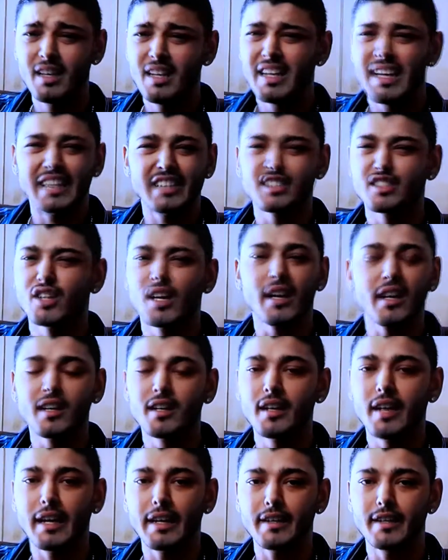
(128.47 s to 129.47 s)
It's not a good
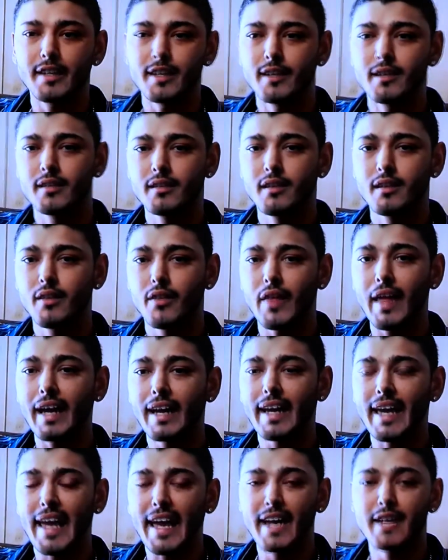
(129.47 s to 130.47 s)
idea. That
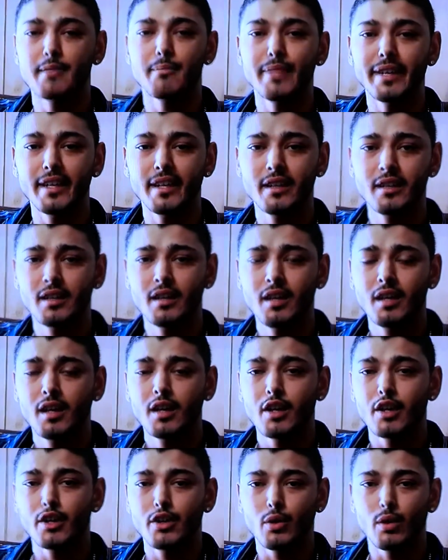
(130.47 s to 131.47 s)
can be
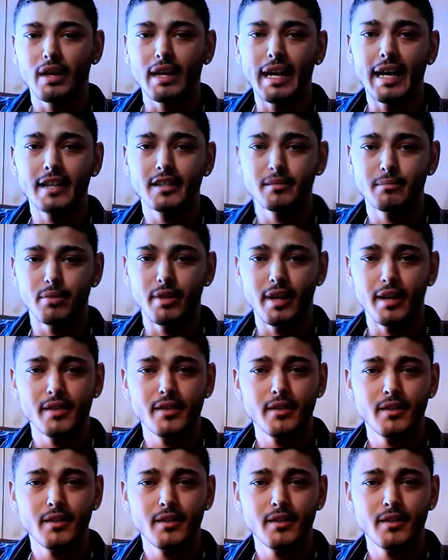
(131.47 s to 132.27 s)
your last breath.